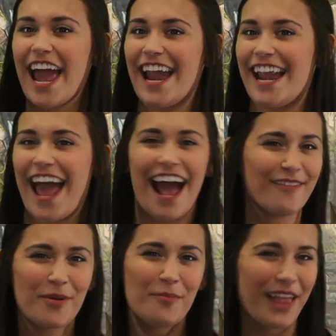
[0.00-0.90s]
and
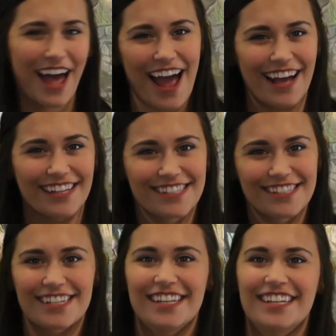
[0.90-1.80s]
have a
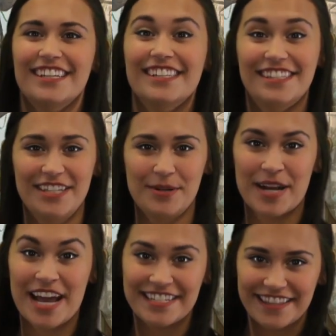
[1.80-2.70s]
blast. See what
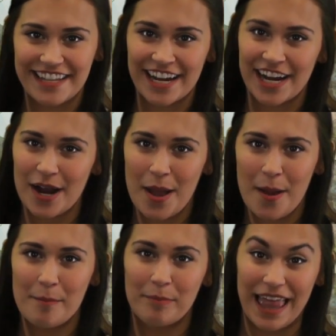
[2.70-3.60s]
I did there?
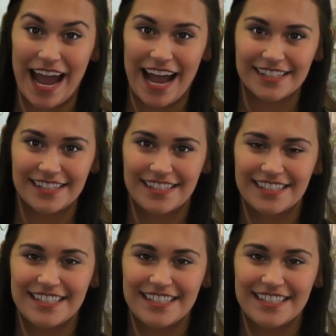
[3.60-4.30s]
Blast.